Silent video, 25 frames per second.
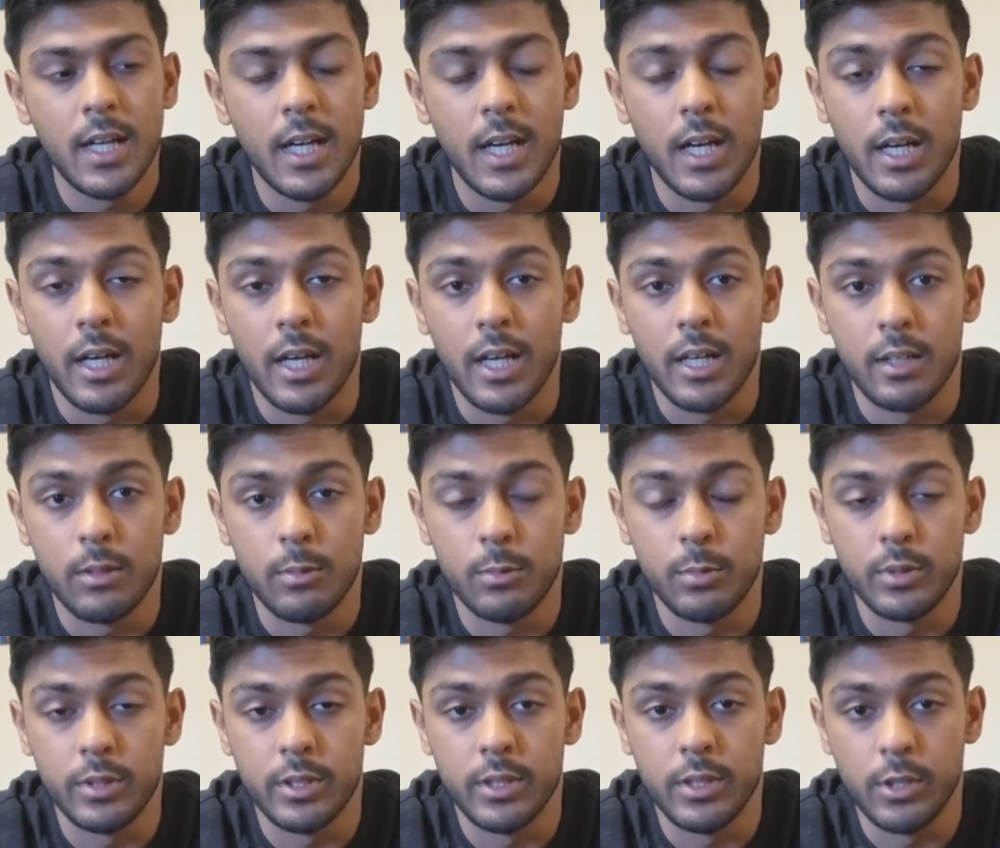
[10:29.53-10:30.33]
I
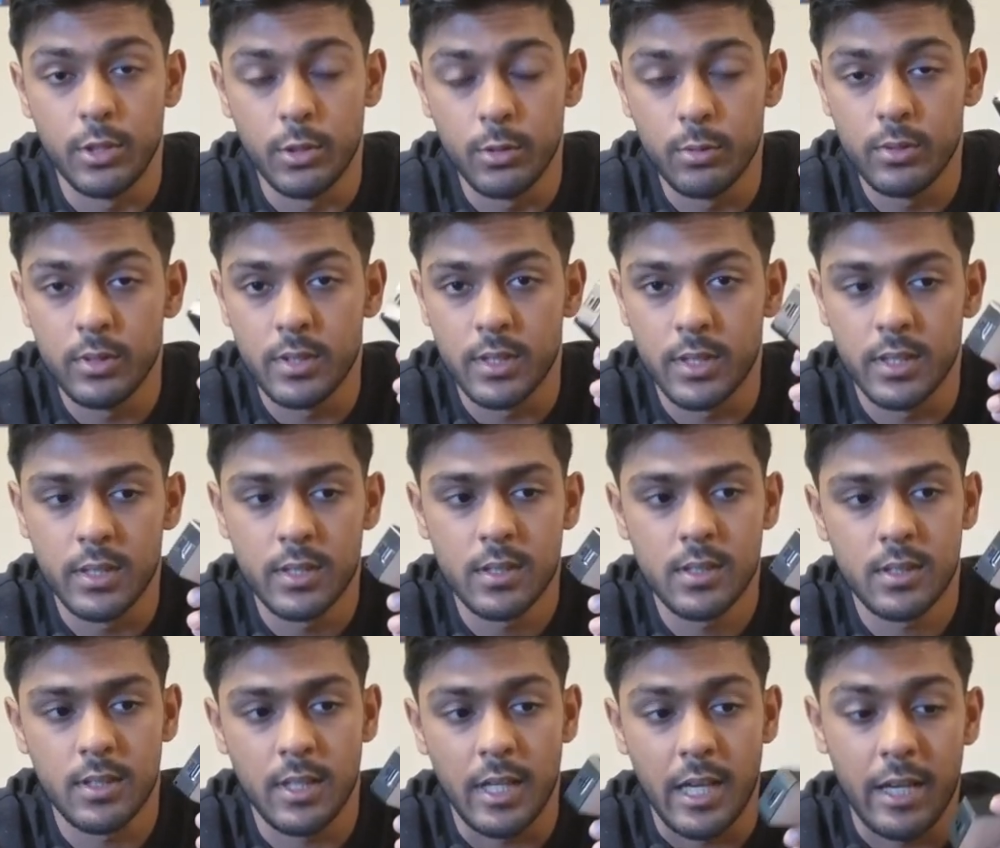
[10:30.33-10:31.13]
would use
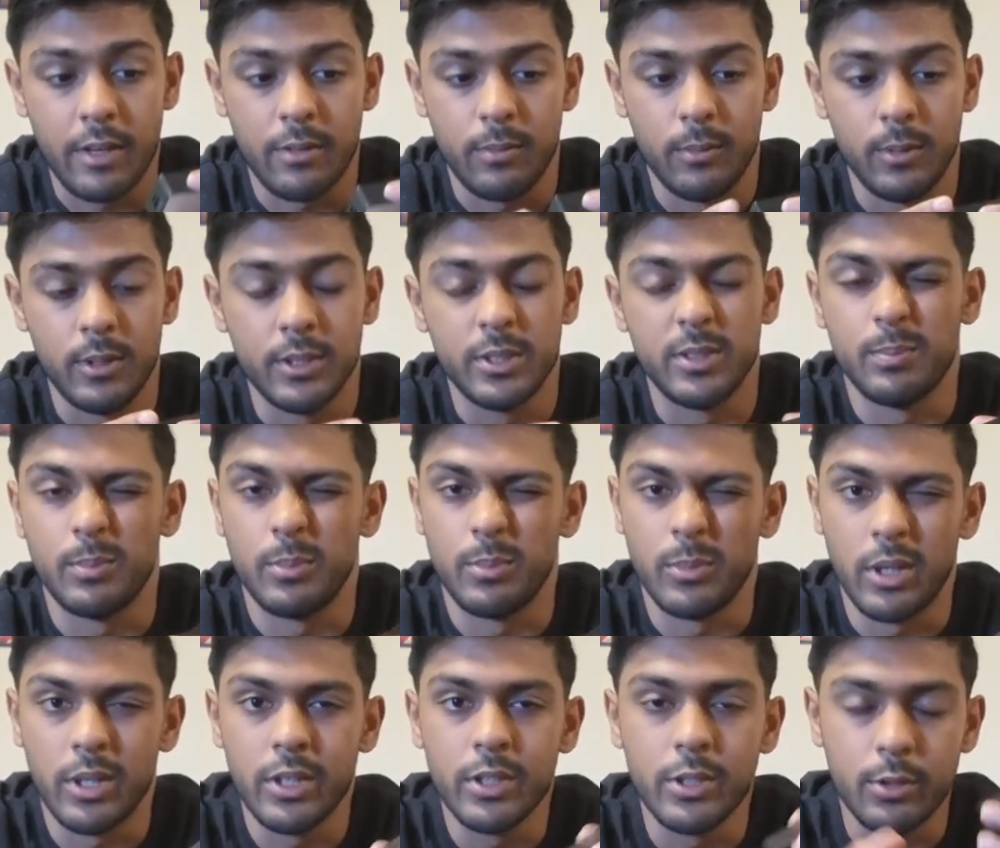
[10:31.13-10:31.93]
this. I was
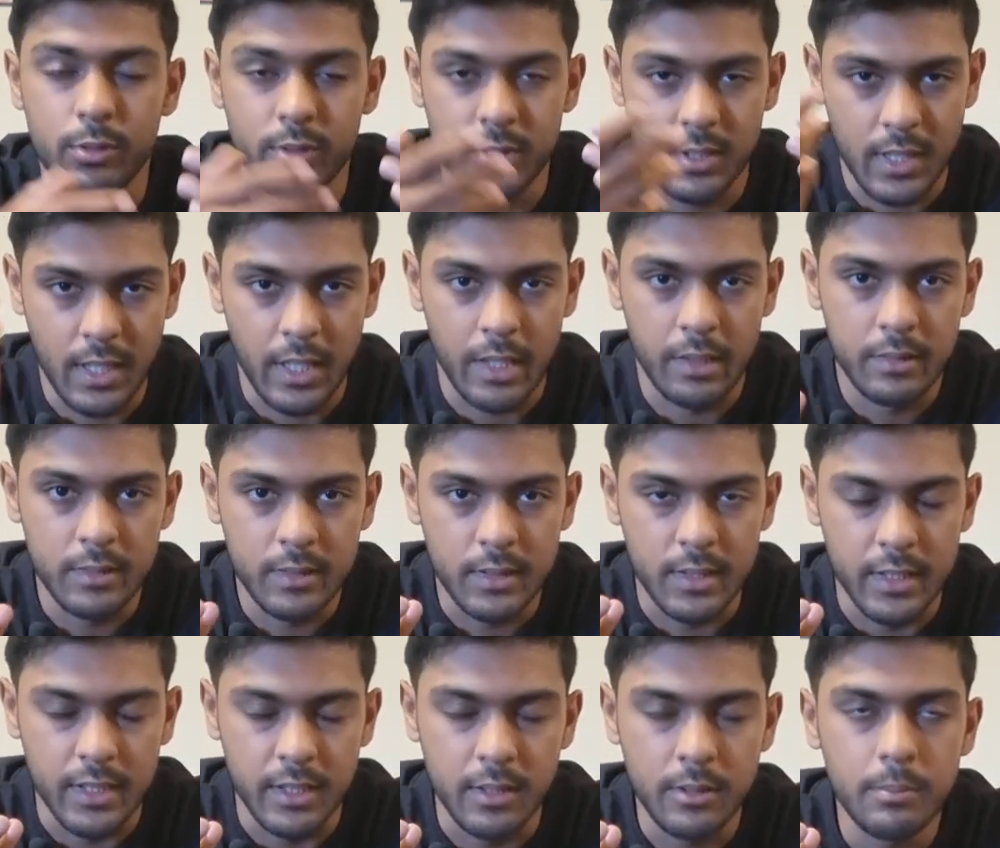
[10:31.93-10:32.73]
not in use
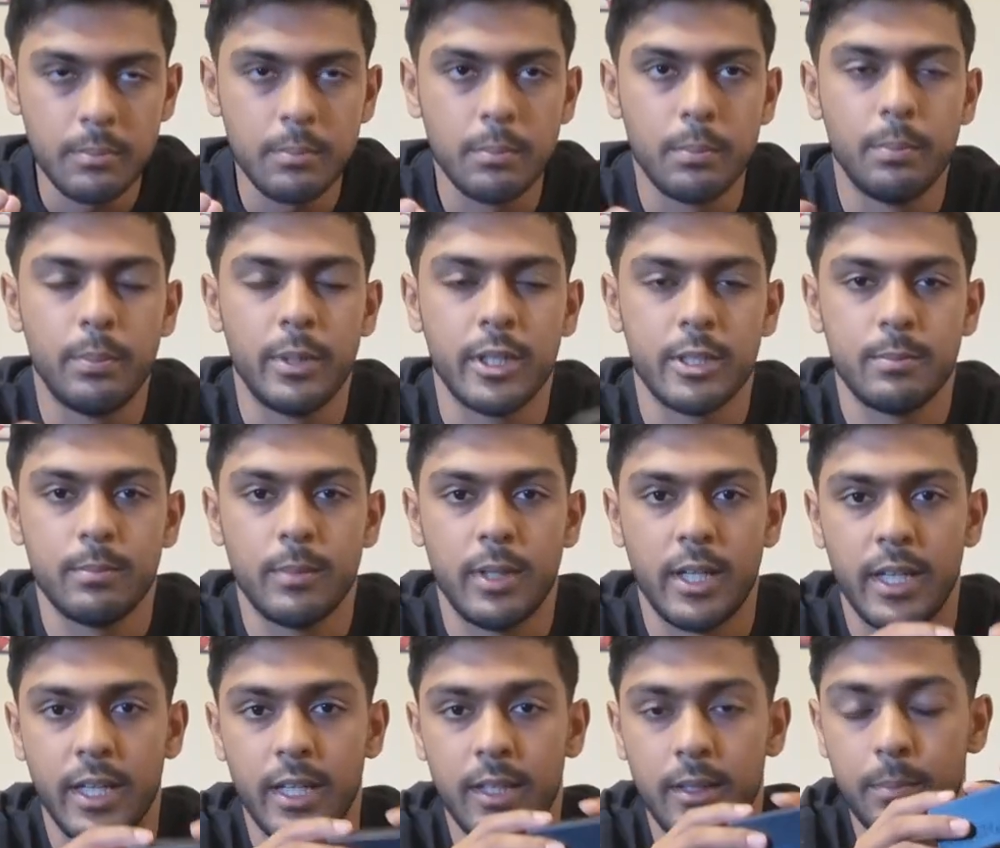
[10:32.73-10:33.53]
currently, but
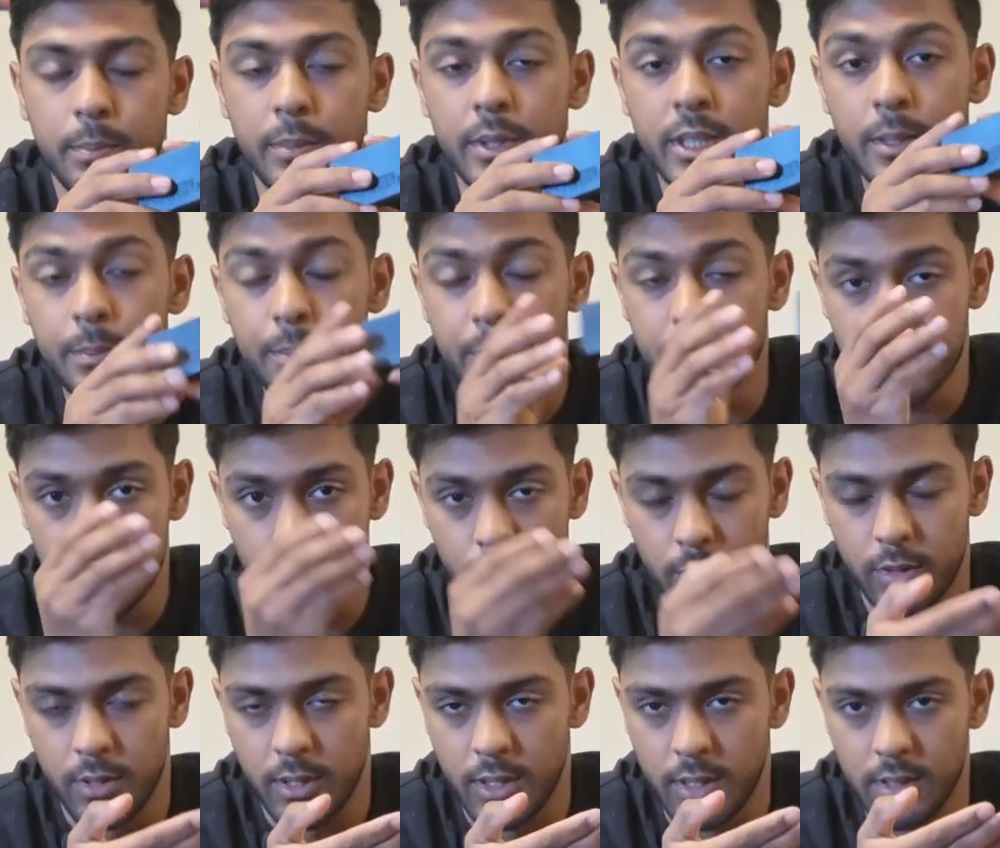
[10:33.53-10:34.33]
my purpose
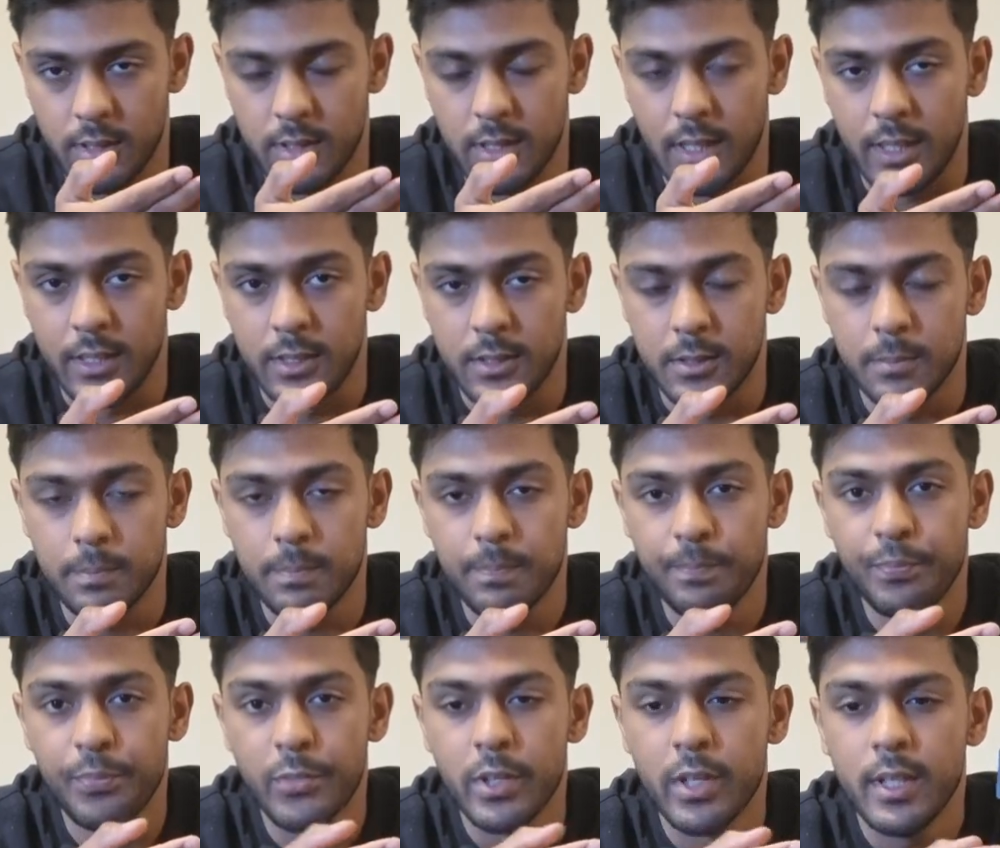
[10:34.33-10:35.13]
for this
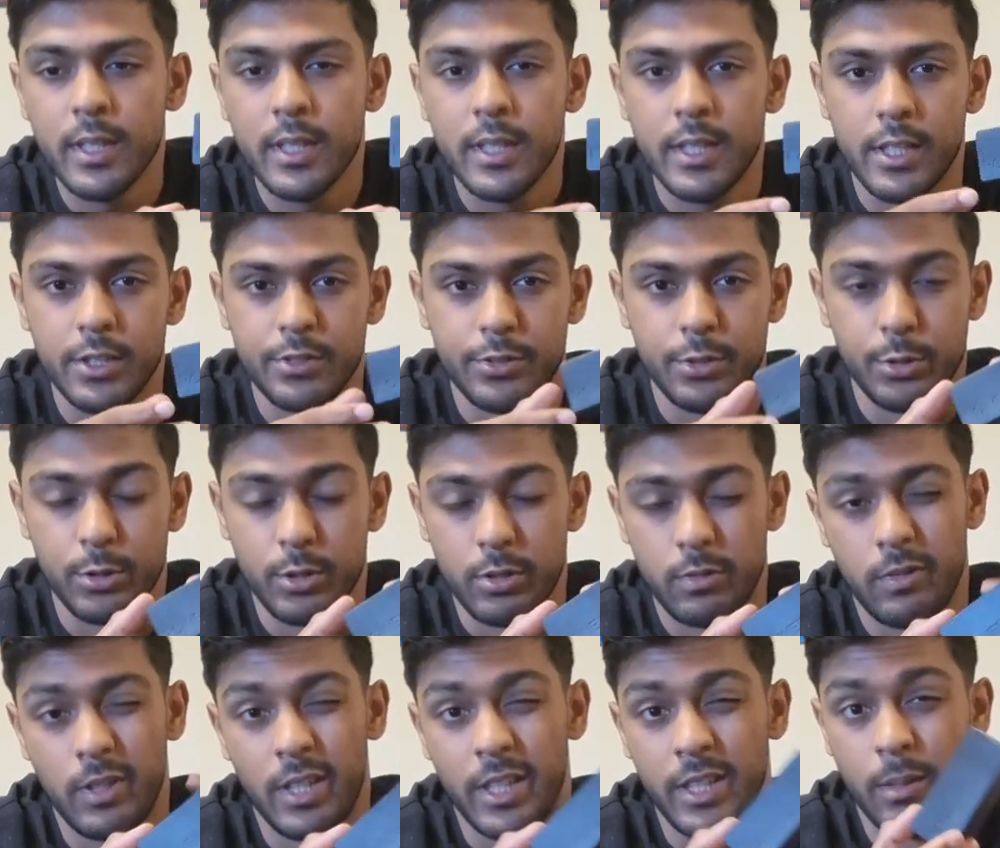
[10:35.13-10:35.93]
item is to use
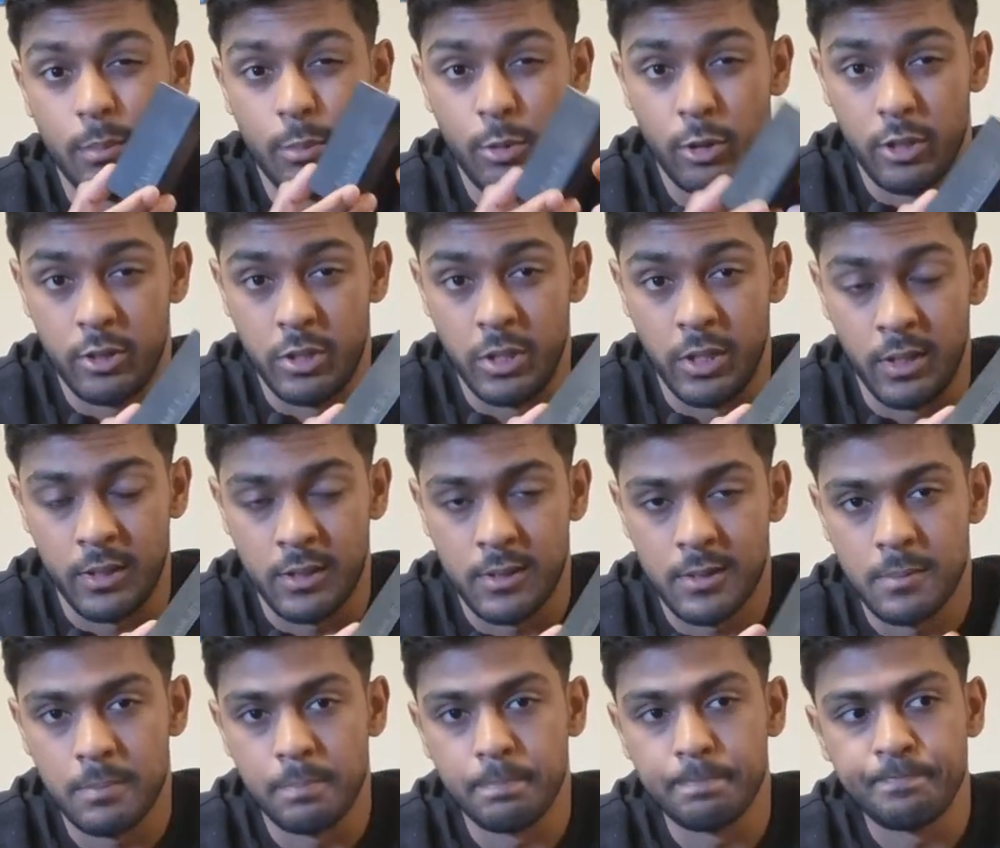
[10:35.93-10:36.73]
it for other
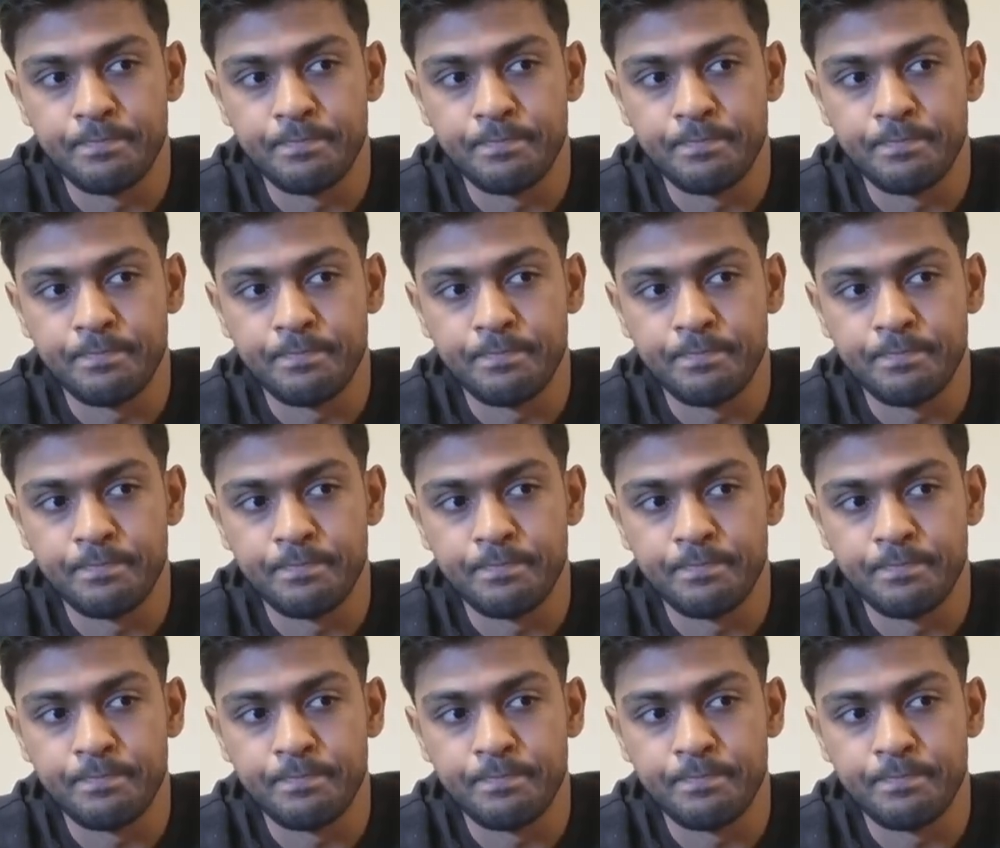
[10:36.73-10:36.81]
projects.